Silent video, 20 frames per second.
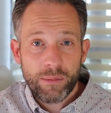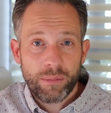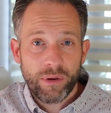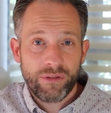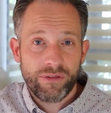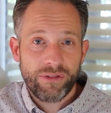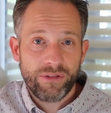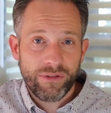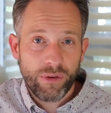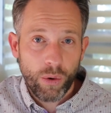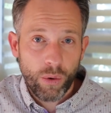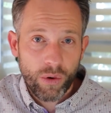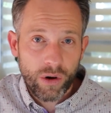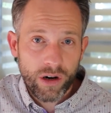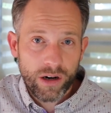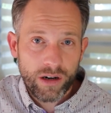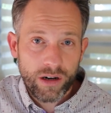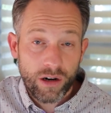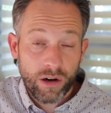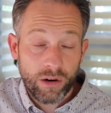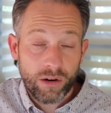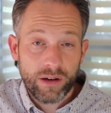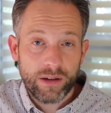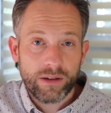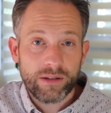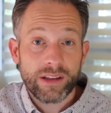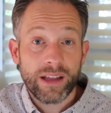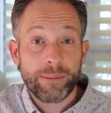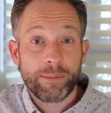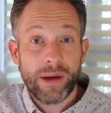before or
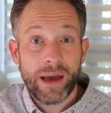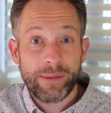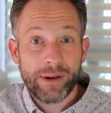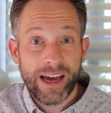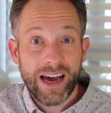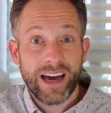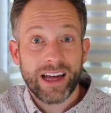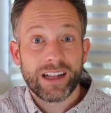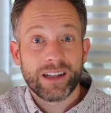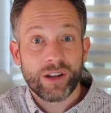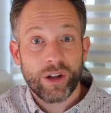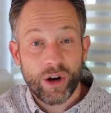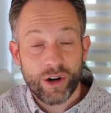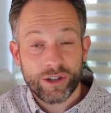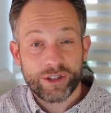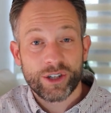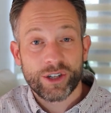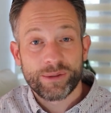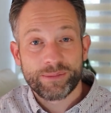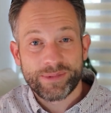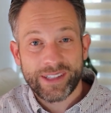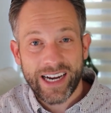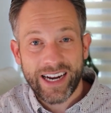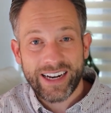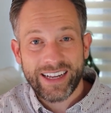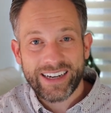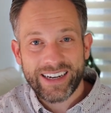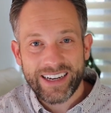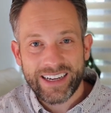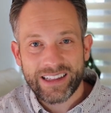that maybe had a long-term
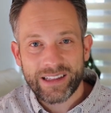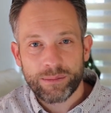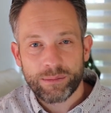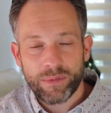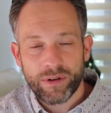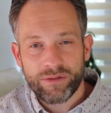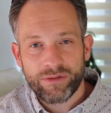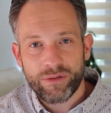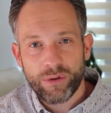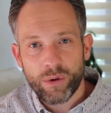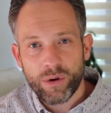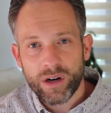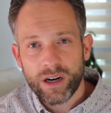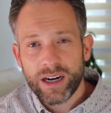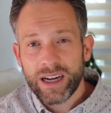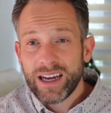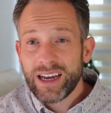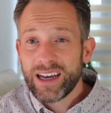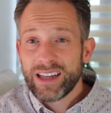tenant in them before.